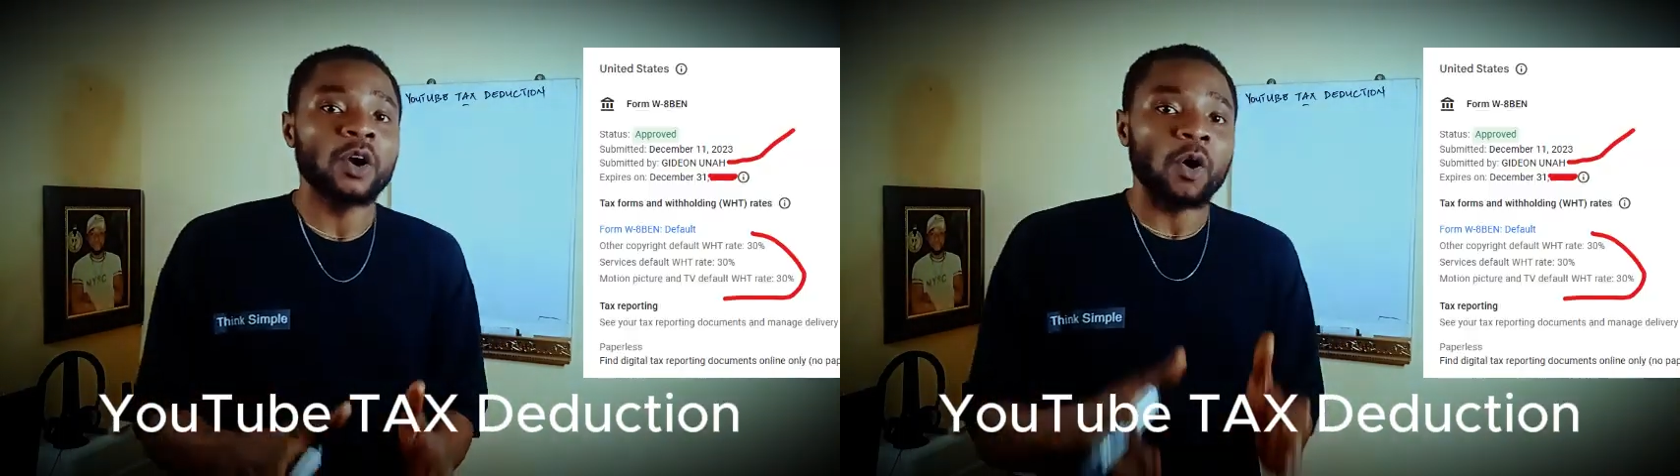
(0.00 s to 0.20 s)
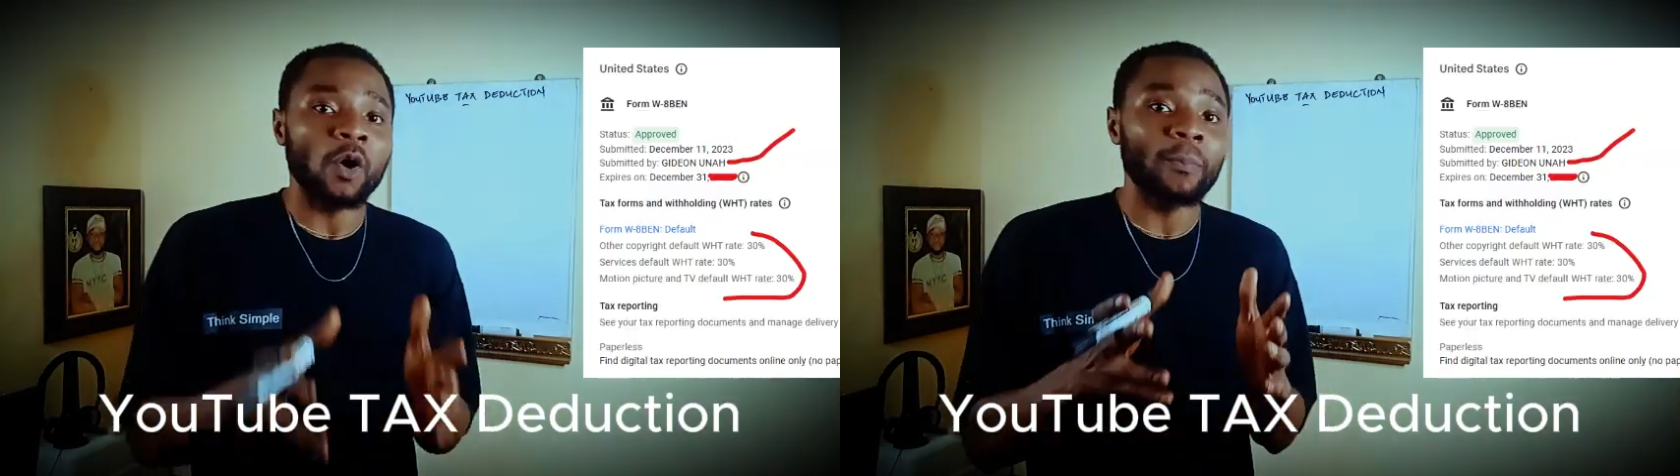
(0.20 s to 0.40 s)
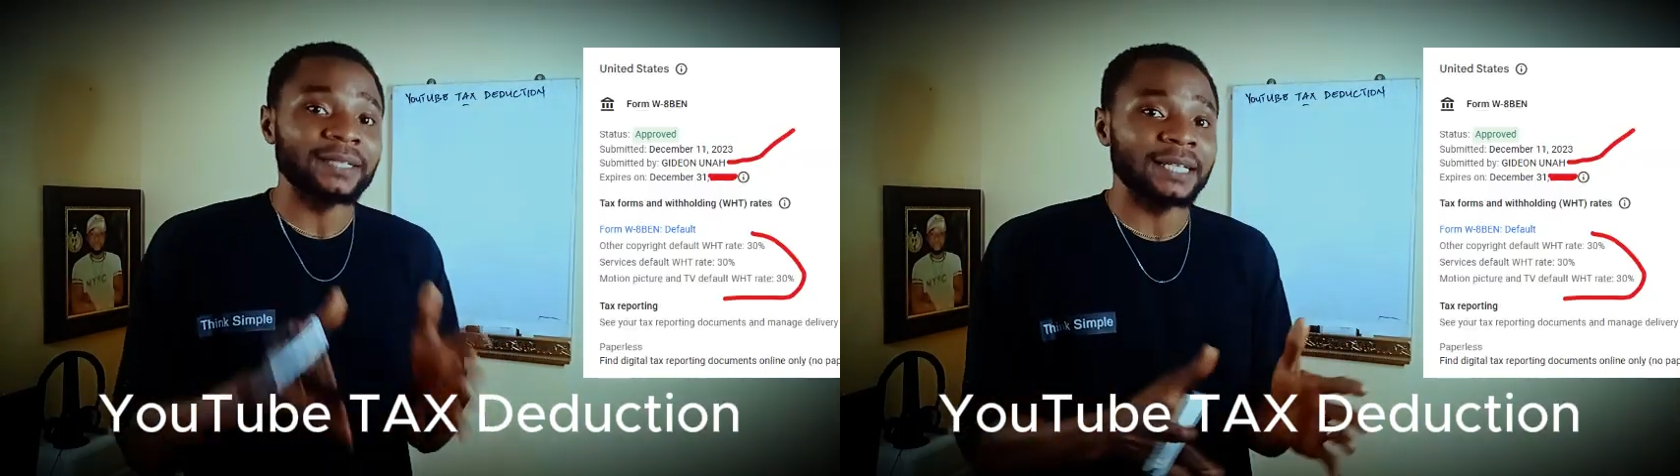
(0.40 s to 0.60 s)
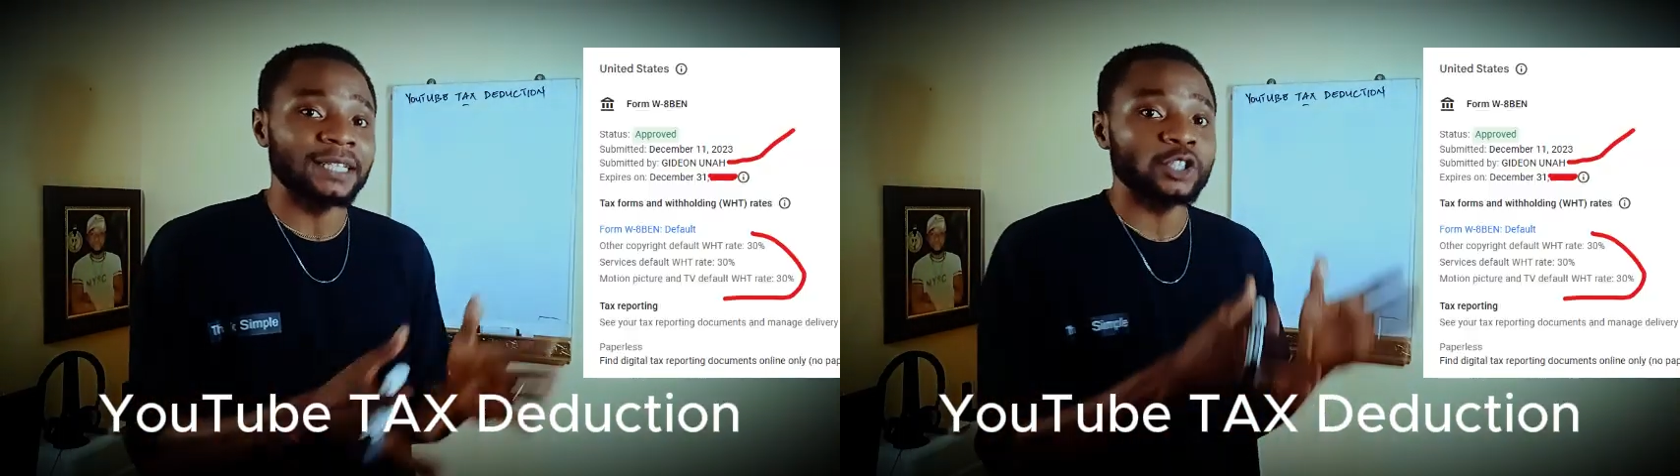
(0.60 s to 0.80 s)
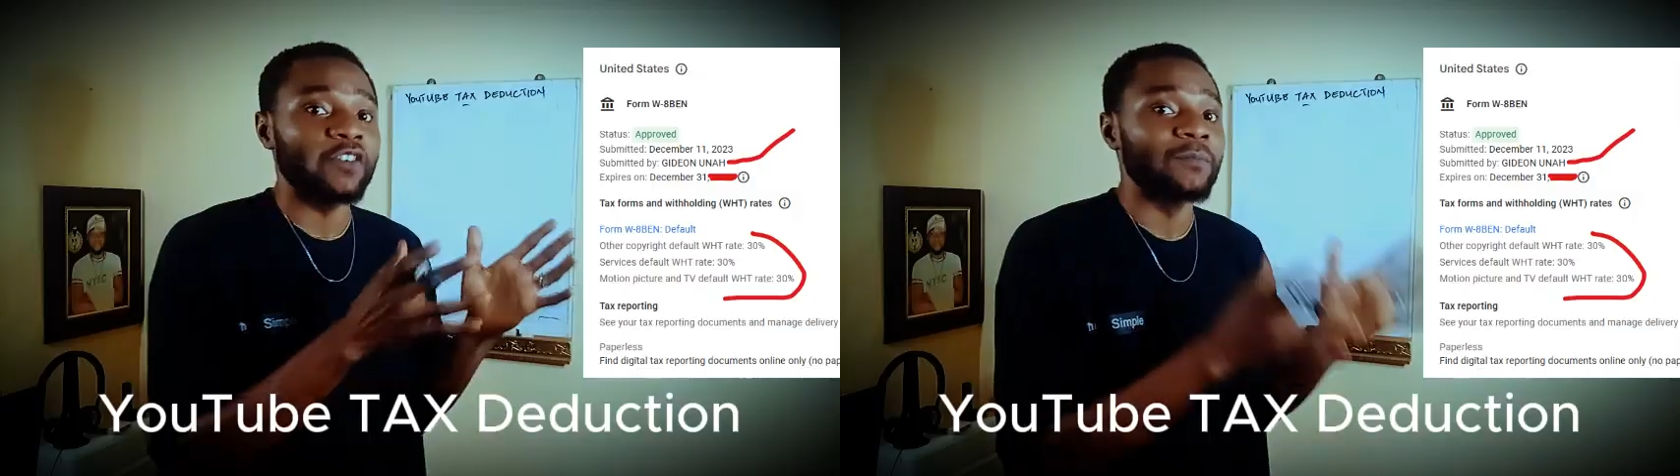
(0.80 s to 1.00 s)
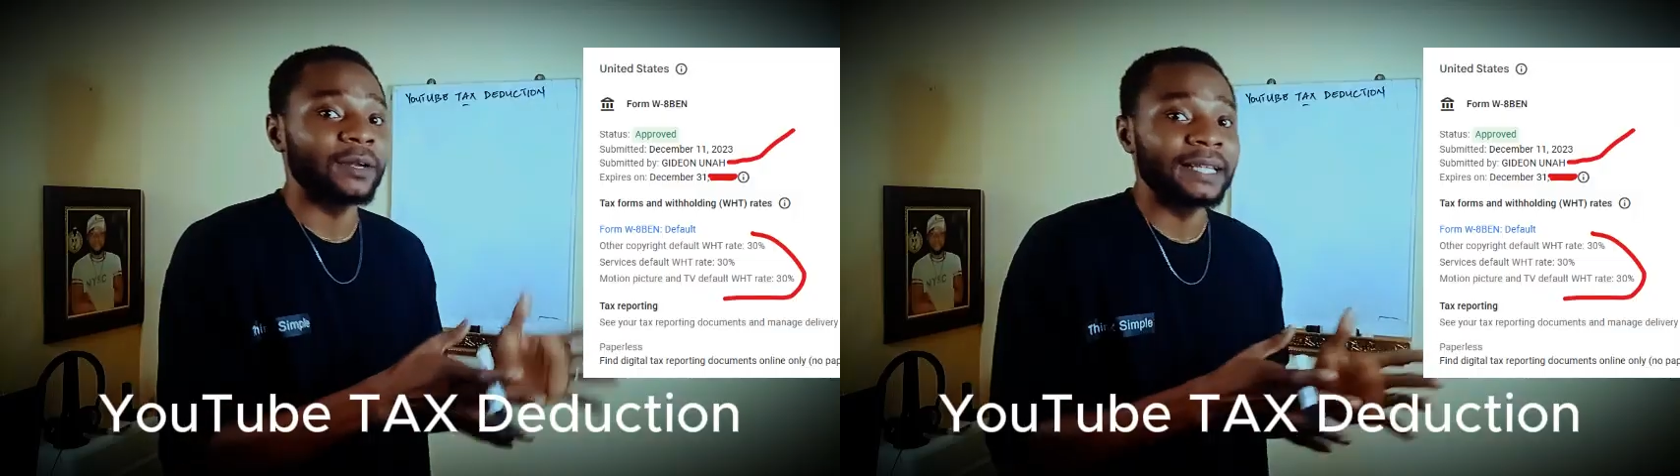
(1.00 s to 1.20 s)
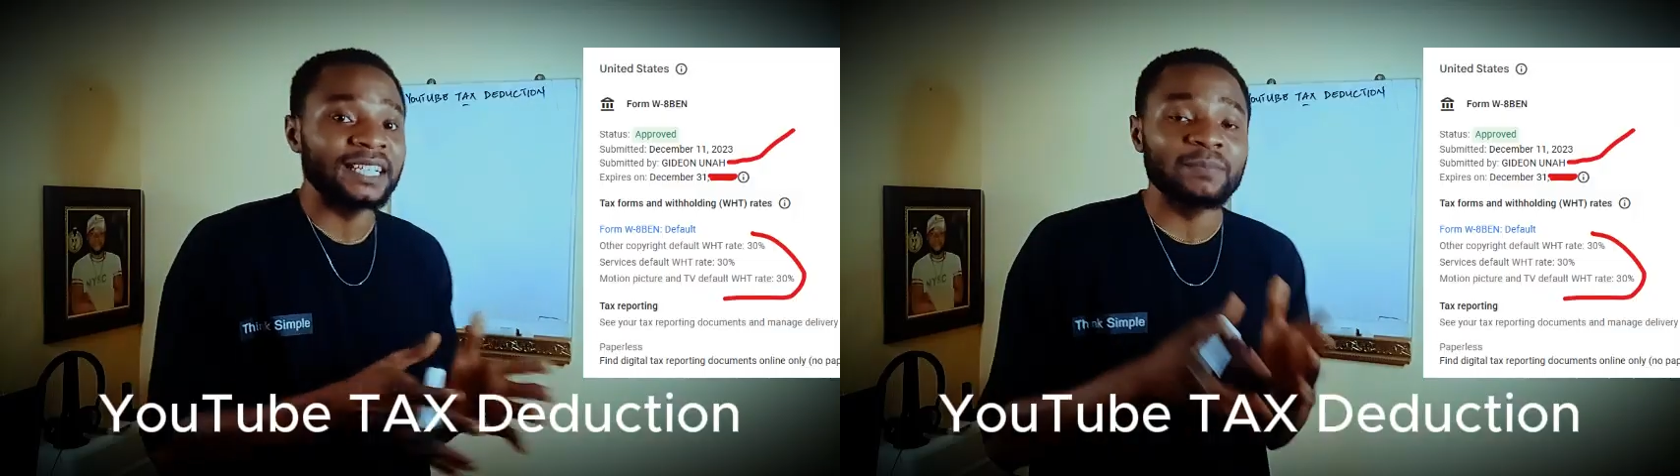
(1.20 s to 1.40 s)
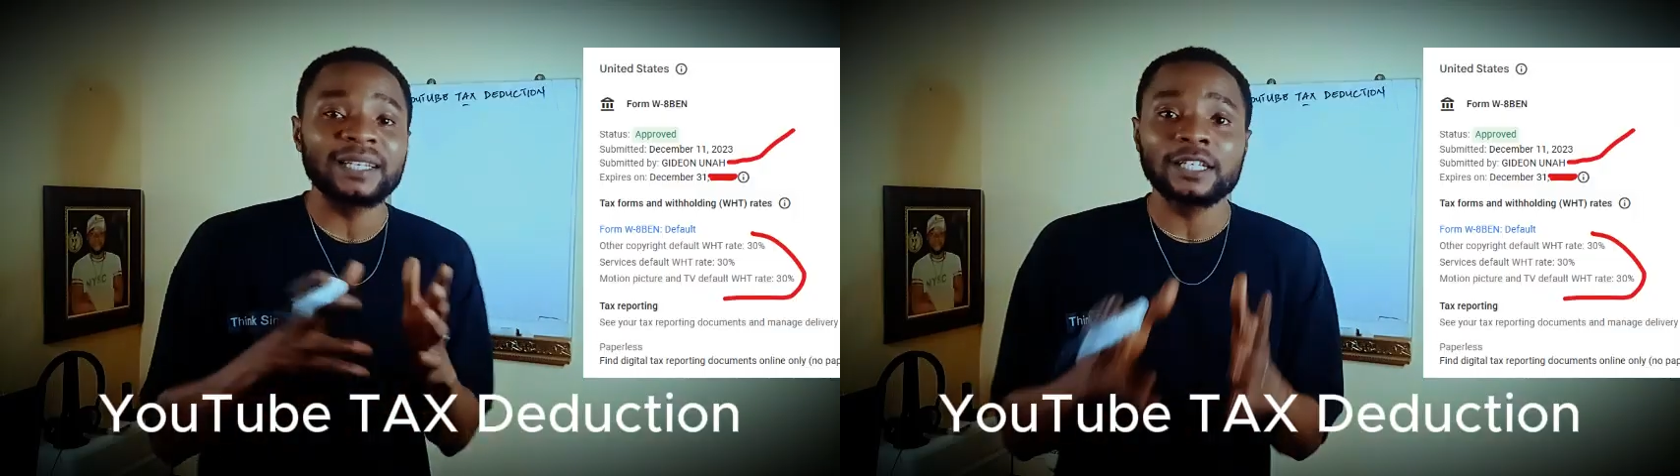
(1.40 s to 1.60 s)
or percentage of money is being